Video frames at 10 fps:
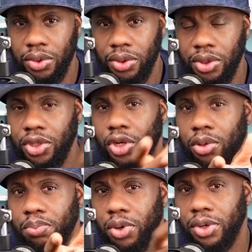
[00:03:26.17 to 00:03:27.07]
your
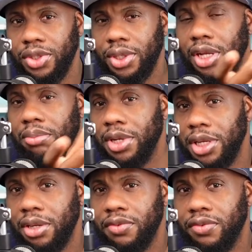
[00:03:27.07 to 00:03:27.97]
personal
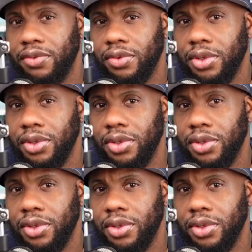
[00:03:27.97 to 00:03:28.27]
belief,